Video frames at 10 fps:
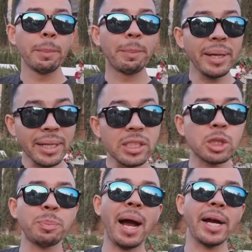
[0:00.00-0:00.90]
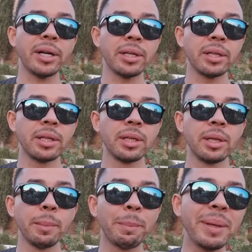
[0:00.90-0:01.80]
Be inspired.
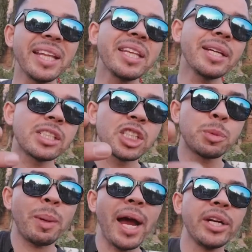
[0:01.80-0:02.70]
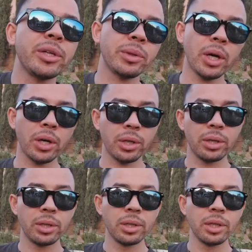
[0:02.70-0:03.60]
Be the inspirer.
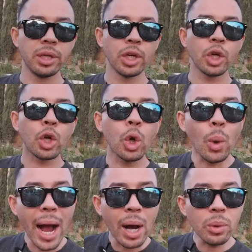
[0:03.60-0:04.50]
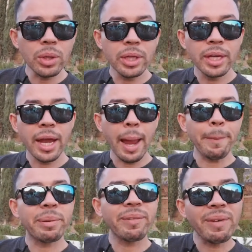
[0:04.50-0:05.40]
Go out and
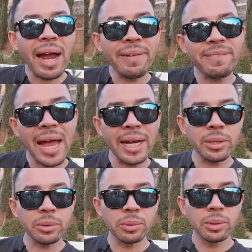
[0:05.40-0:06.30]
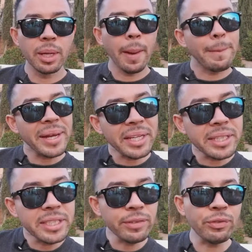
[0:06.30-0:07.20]
provide value. Make a
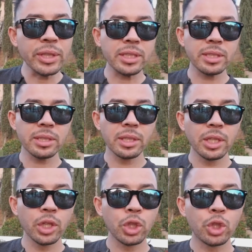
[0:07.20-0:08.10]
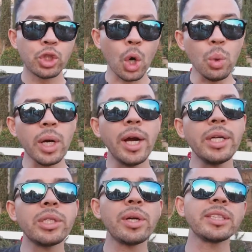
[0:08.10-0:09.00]
difference. Don't
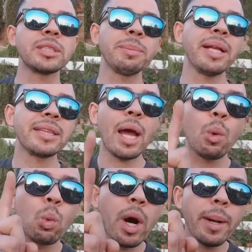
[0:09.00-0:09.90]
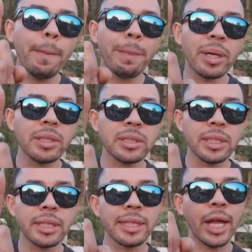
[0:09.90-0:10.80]
underestimate that one
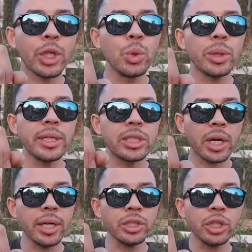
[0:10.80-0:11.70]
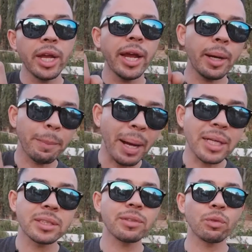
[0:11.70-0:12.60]
person that you can touch in a
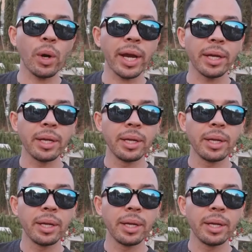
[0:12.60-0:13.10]
positive way,